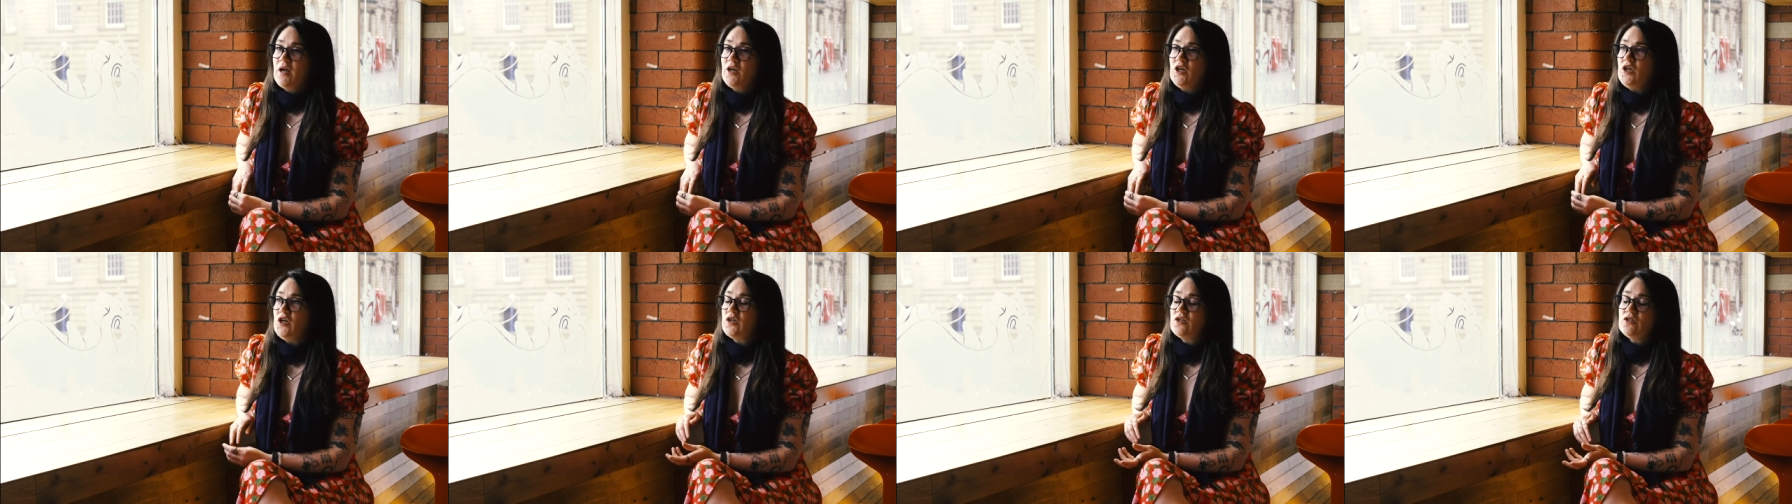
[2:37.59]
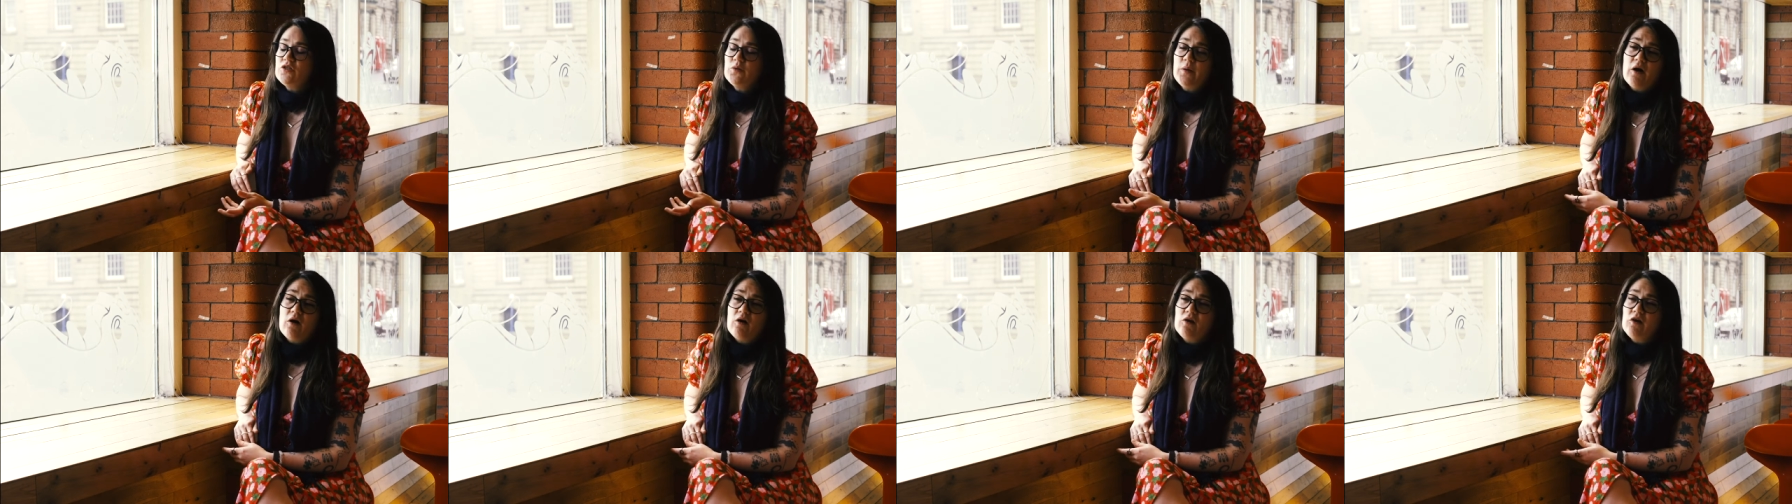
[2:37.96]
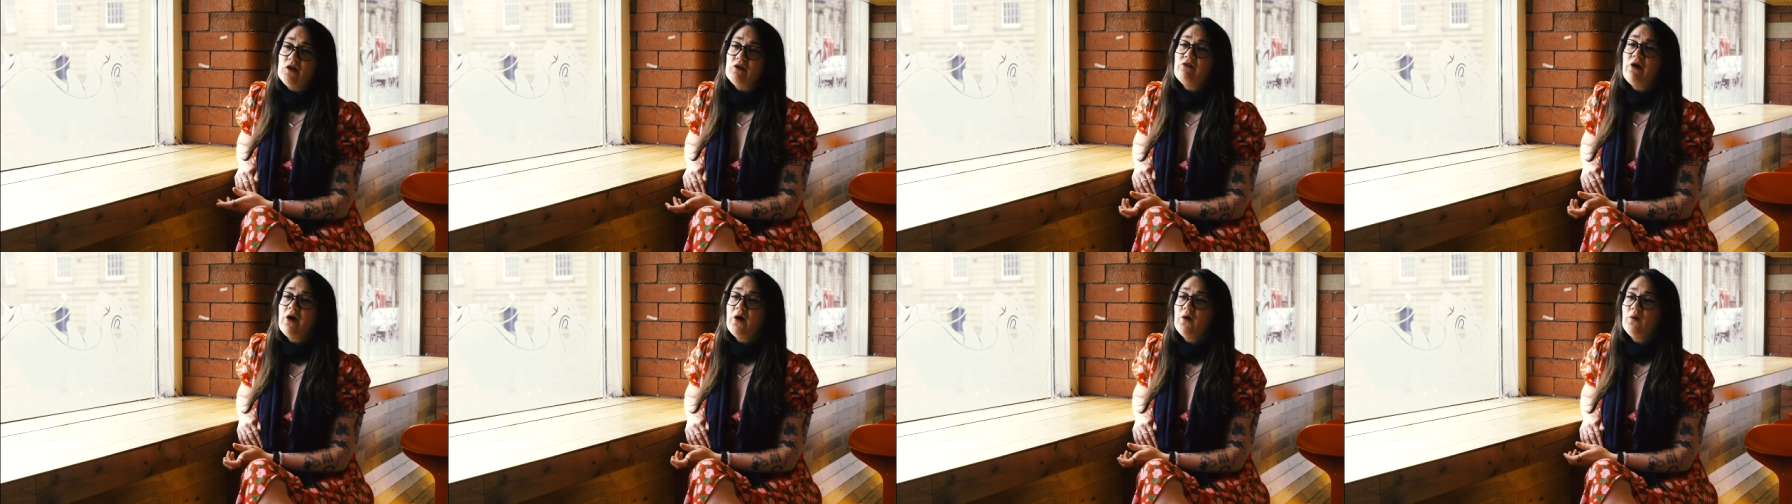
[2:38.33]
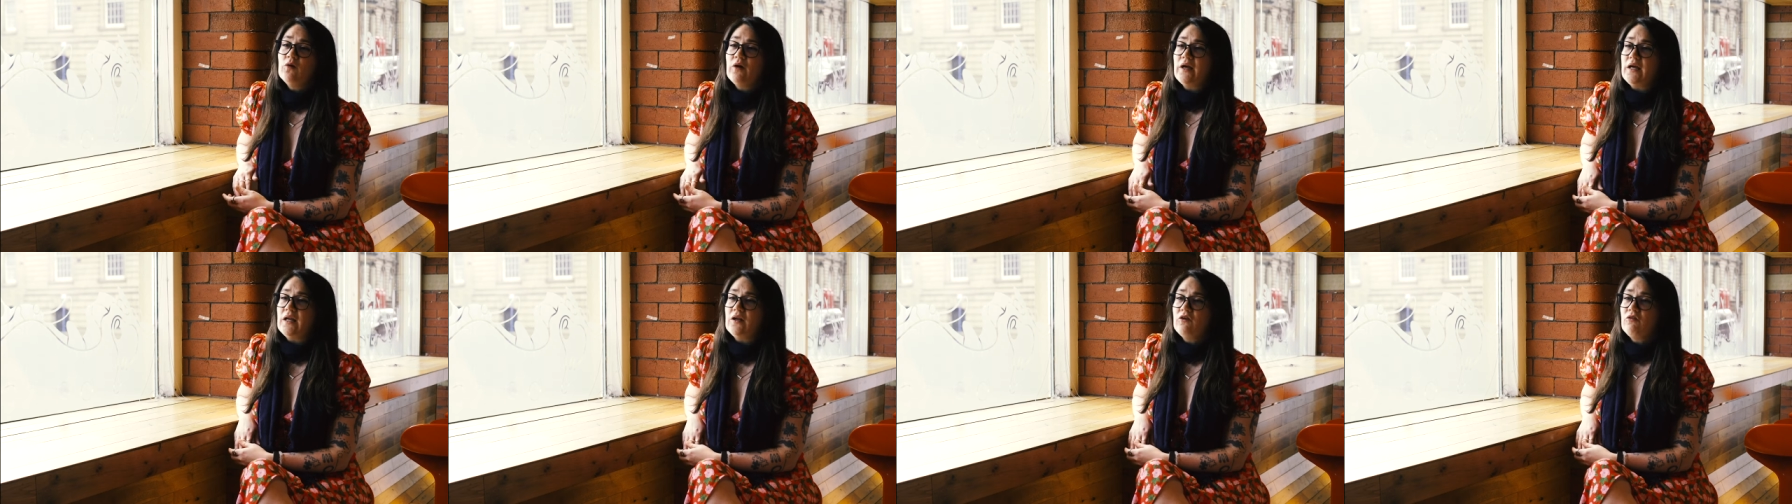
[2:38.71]
and you can do it on your own or
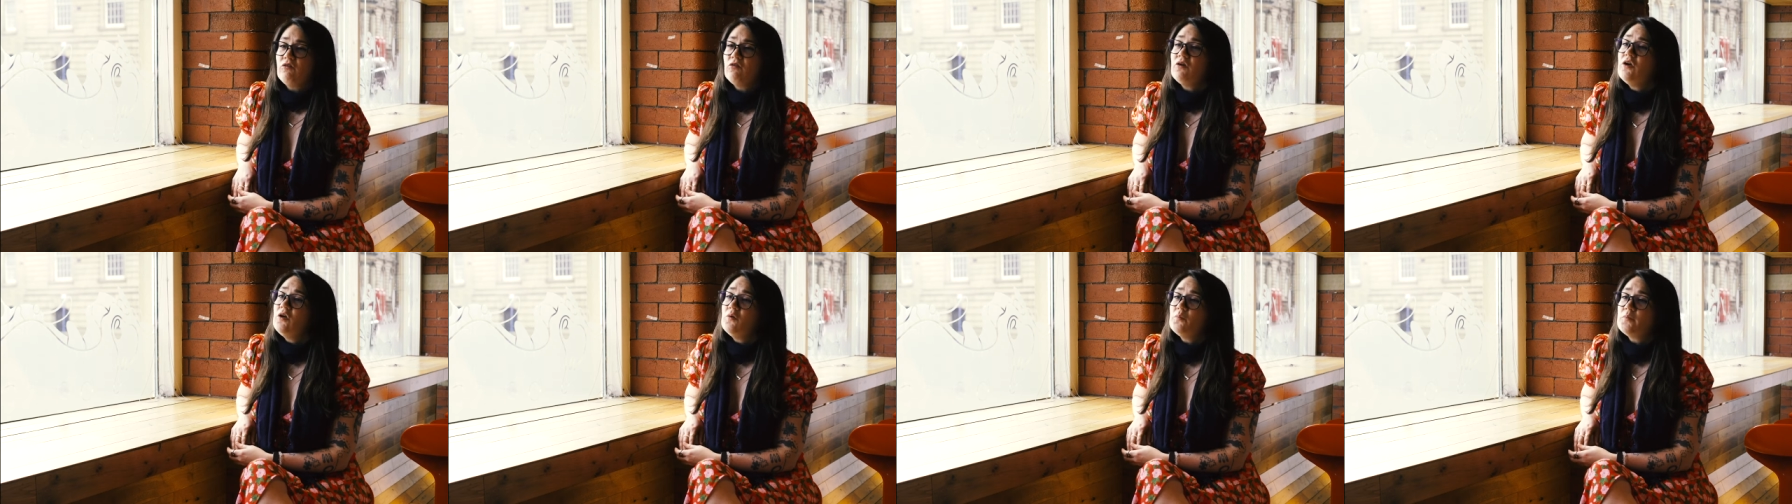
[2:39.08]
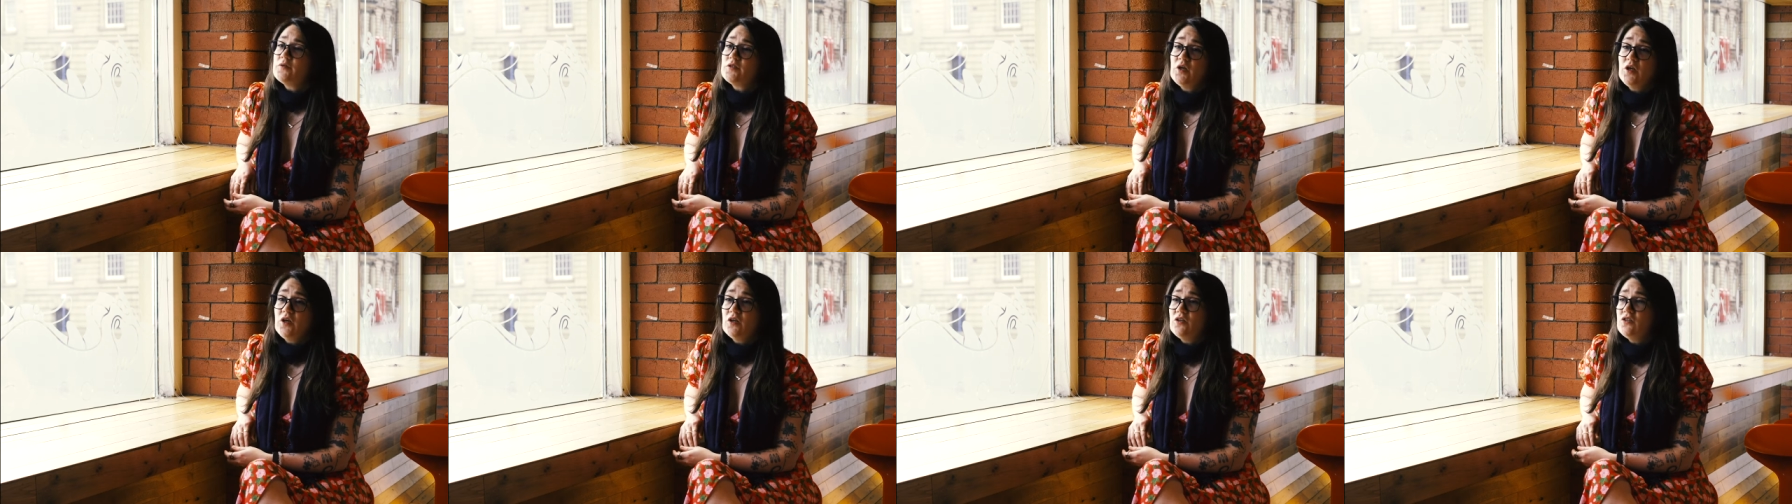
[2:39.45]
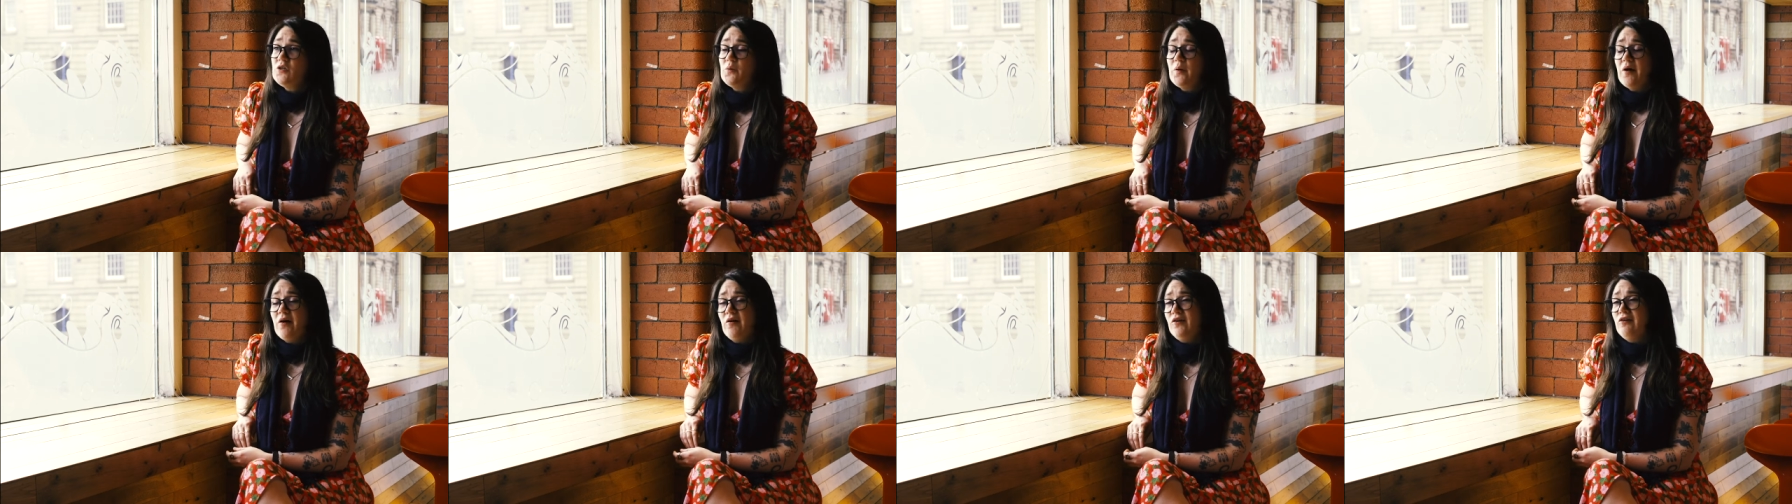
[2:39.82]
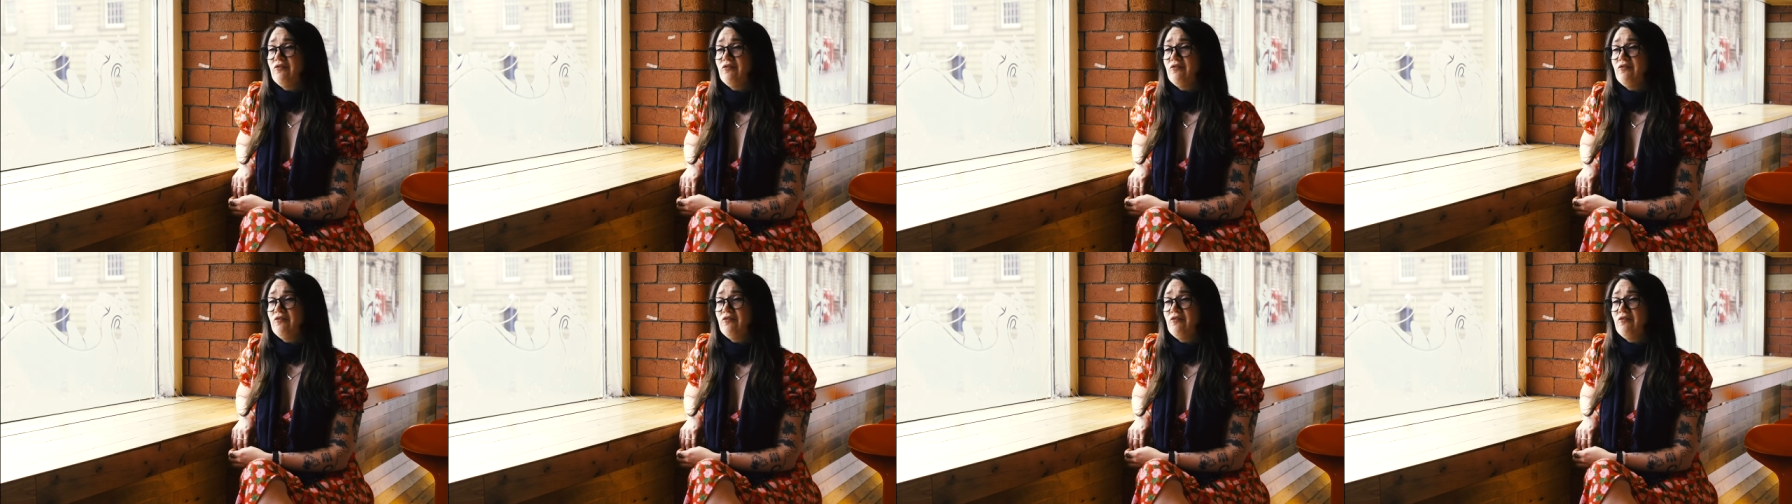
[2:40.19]
in a group so you can do it on